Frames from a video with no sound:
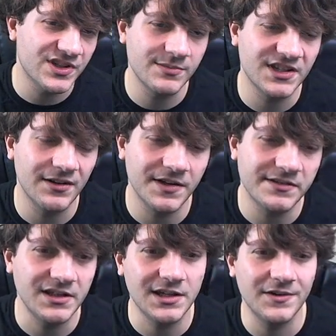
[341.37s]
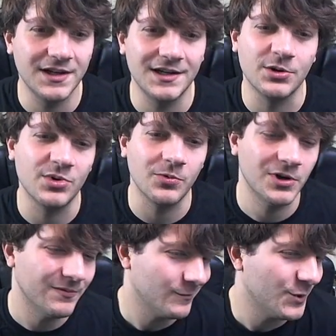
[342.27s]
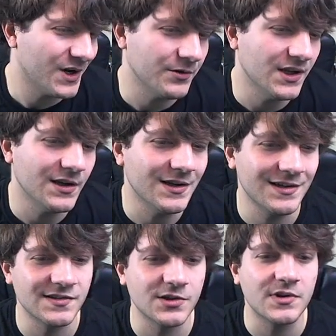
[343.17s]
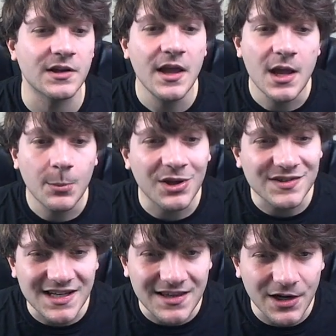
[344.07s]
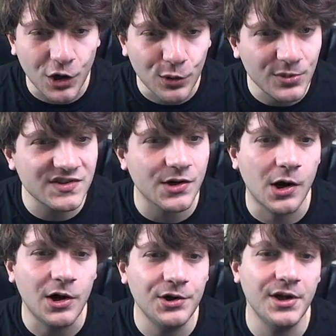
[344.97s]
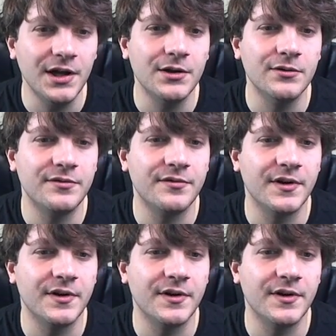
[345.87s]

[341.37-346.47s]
time stuff is significant here, but we're, we're not really concerned with it. But you'll see that almost all of